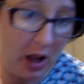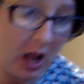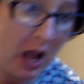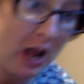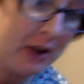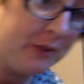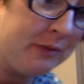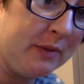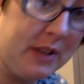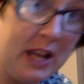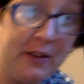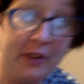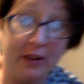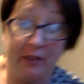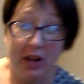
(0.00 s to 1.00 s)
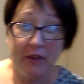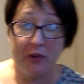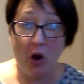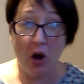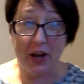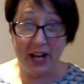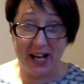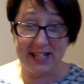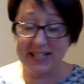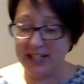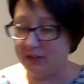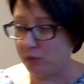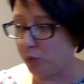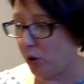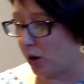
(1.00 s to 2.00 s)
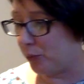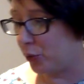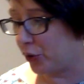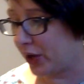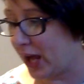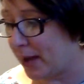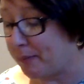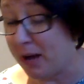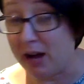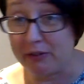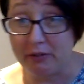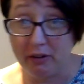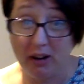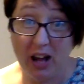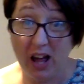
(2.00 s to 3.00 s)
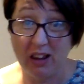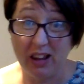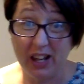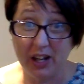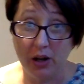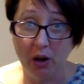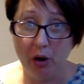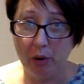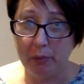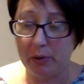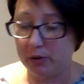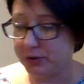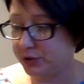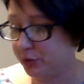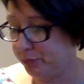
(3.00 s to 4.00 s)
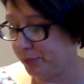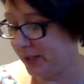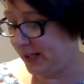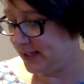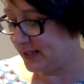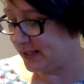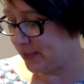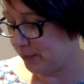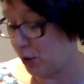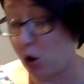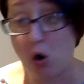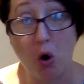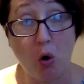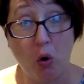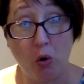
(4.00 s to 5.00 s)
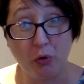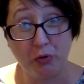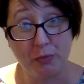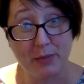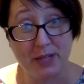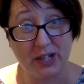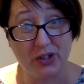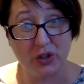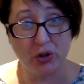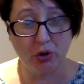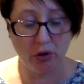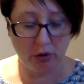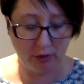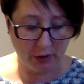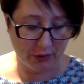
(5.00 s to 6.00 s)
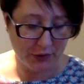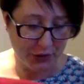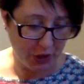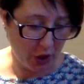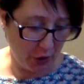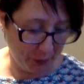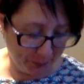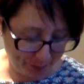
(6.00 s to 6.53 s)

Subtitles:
And if I've got an idea of what I'm going to get back for it, I'll let you know. But some pieces I'm not 100% sure on, so